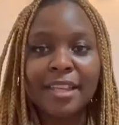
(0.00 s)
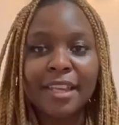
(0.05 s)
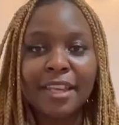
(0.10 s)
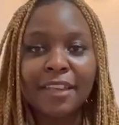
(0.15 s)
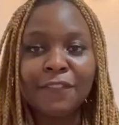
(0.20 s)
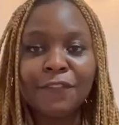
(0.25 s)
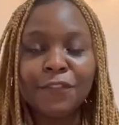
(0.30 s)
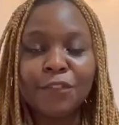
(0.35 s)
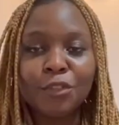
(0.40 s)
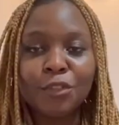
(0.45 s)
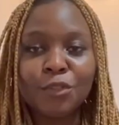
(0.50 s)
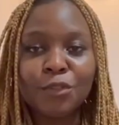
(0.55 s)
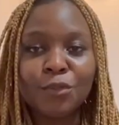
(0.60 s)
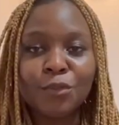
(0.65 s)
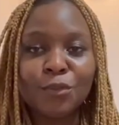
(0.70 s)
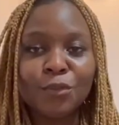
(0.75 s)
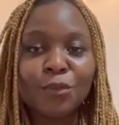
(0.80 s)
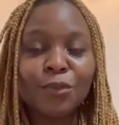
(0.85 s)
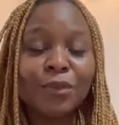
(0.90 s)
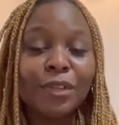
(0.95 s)
If
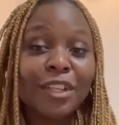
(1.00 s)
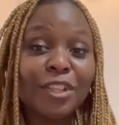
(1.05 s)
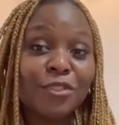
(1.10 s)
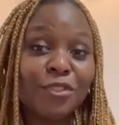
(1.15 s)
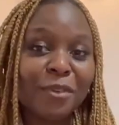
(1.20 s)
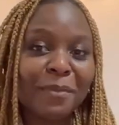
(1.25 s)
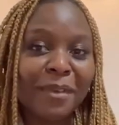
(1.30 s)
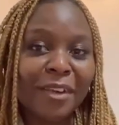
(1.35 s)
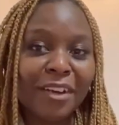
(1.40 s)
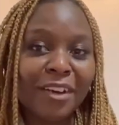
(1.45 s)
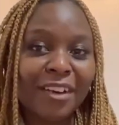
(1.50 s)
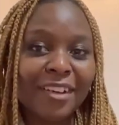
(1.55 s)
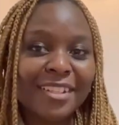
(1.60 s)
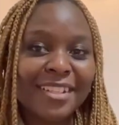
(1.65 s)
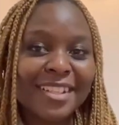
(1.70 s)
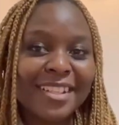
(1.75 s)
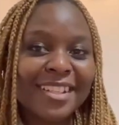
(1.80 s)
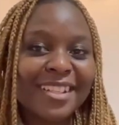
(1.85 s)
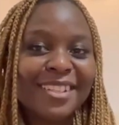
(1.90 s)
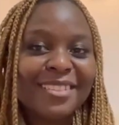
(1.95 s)
you enjoy my
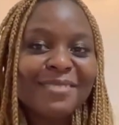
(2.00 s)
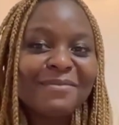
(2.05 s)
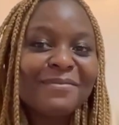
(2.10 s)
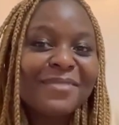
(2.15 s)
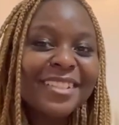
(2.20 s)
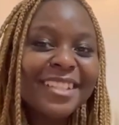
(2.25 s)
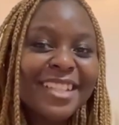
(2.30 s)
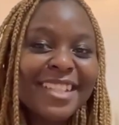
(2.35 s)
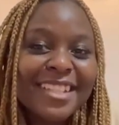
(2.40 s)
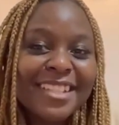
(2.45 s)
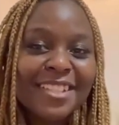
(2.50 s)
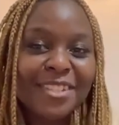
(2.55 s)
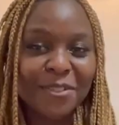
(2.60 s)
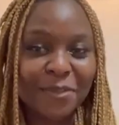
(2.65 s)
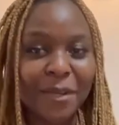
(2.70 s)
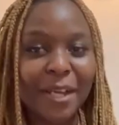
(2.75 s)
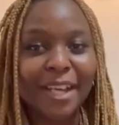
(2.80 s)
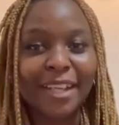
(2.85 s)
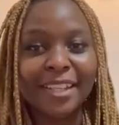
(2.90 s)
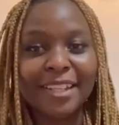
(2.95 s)
content, please do
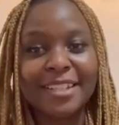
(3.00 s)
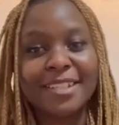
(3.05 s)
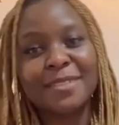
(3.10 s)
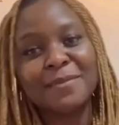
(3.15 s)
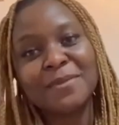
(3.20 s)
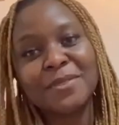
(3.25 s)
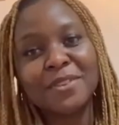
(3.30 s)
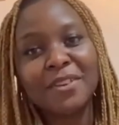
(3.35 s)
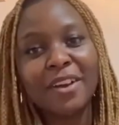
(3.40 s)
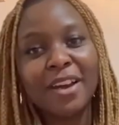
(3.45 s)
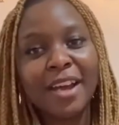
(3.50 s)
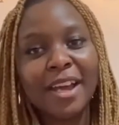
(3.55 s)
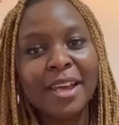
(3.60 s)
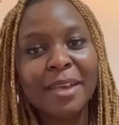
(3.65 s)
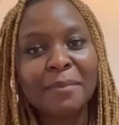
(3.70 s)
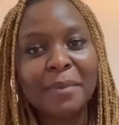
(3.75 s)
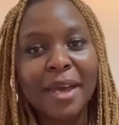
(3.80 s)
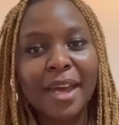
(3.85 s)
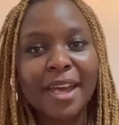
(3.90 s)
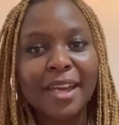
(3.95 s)
kindly
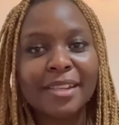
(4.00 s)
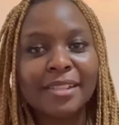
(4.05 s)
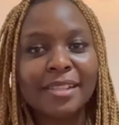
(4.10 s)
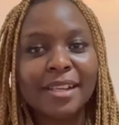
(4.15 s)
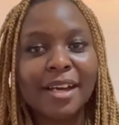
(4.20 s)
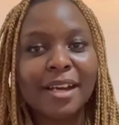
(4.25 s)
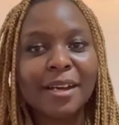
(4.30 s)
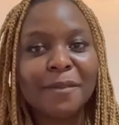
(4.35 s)
subscribe, and